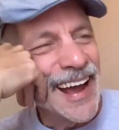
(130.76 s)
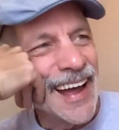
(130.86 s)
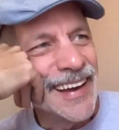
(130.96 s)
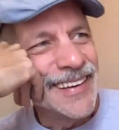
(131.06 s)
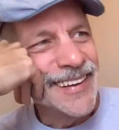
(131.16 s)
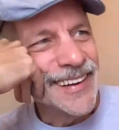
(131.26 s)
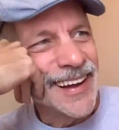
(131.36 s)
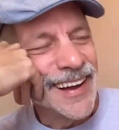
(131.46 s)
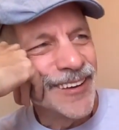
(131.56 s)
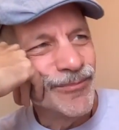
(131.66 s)
and
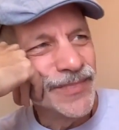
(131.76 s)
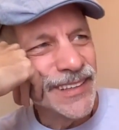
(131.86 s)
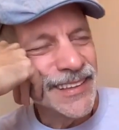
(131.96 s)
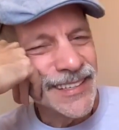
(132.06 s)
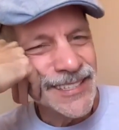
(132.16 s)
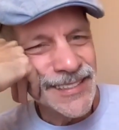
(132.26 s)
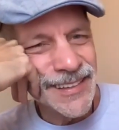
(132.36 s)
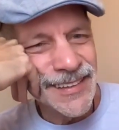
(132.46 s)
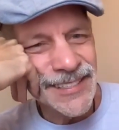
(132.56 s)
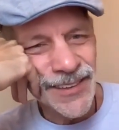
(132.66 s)

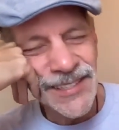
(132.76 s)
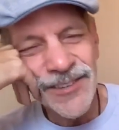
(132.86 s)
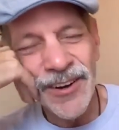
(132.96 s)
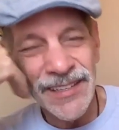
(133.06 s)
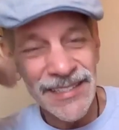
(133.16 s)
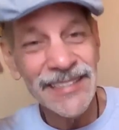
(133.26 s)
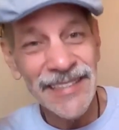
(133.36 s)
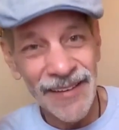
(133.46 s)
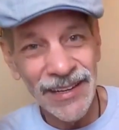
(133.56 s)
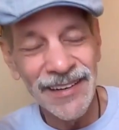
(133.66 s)
this card is a
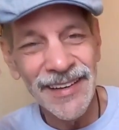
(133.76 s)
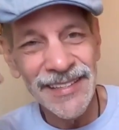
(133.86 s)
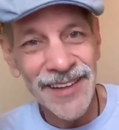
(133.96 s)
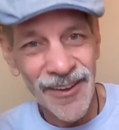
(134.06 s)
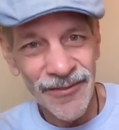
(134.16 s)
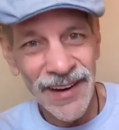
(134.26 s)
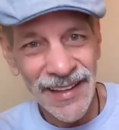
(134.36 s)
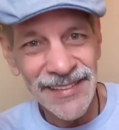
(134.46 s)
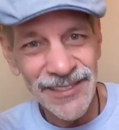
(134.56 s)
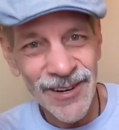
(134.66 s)
seven. It's
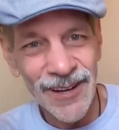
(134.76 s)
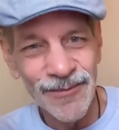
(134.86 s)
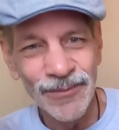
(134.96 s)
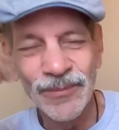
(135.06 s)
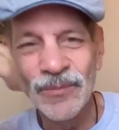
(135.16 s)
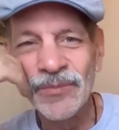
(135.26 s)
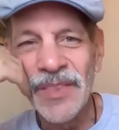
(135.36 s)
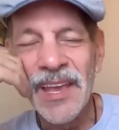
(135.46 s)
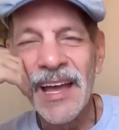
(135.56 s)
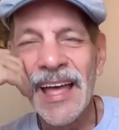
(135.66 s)
confidence, right?
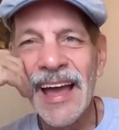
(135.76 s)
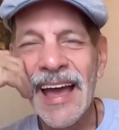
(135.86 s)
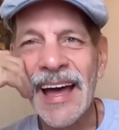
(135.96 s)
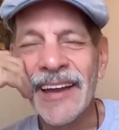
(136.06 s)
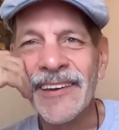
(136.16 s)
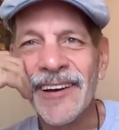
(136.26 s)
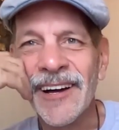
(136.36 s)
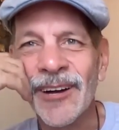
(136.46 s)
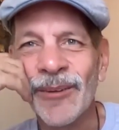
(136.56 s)
And